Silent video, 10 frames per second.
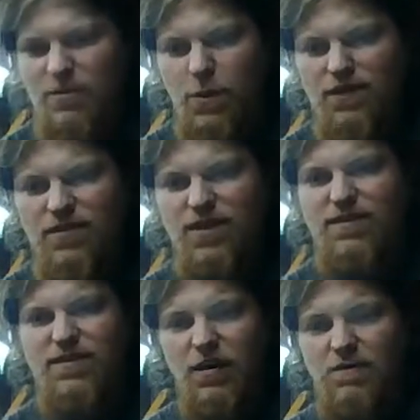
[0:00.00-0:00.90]
swastika
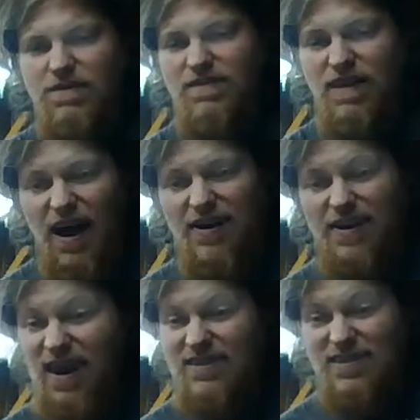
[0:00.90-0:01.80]
itself is not a
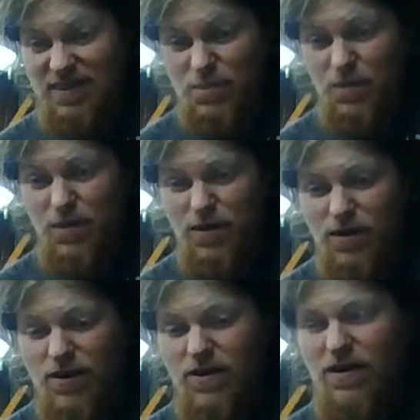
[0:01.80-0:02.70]
Nazi symbol.
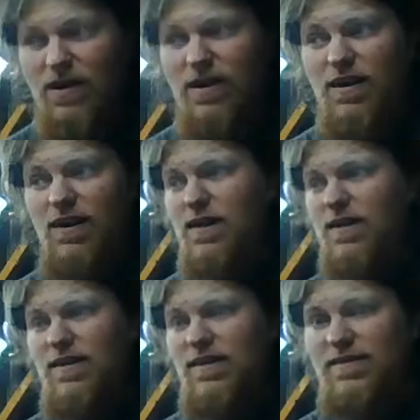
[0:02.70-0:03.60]

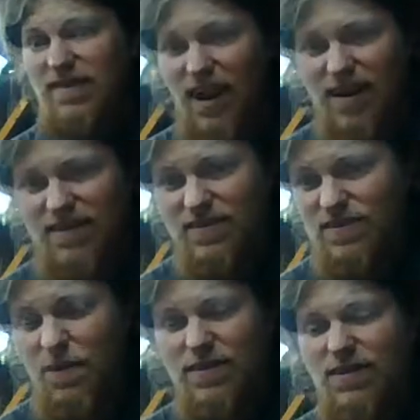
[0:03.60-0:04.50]
It's not. The
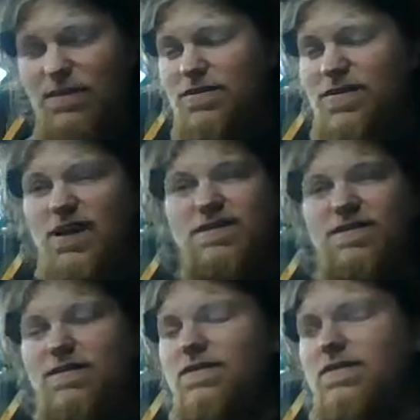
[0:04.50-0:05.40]
swastika was
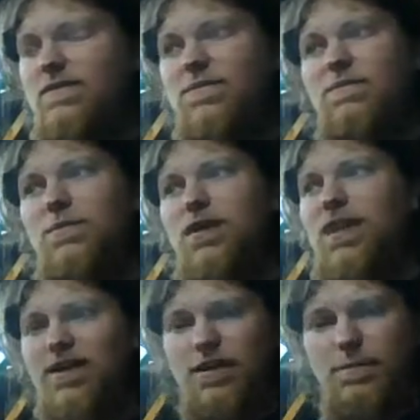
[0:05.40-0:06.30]
around
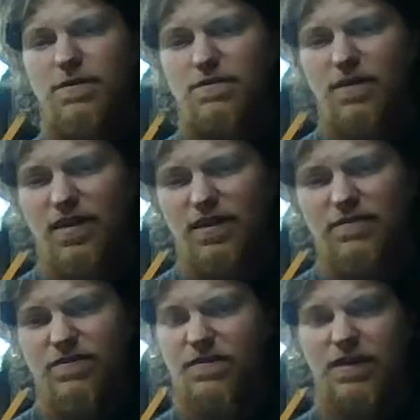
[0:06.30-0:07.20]
millennia before Hitler
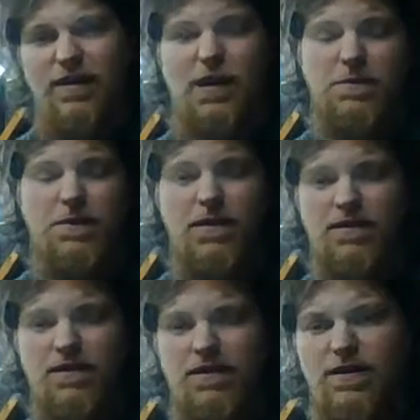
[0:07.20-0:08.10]
ever fucking came
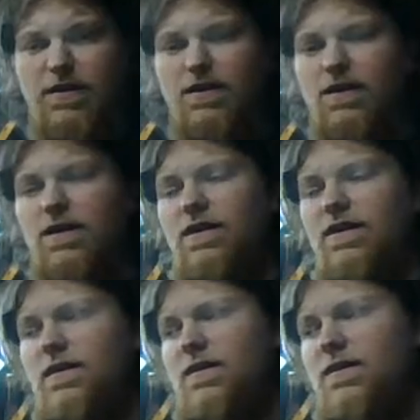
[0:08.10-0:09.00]
around.
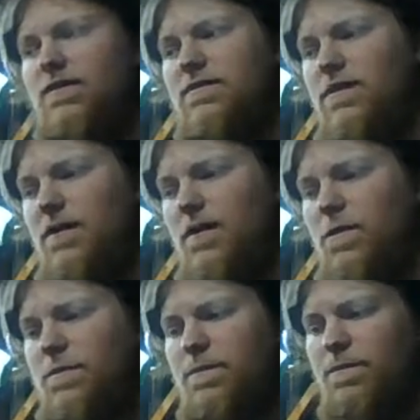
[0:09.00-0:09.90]
So,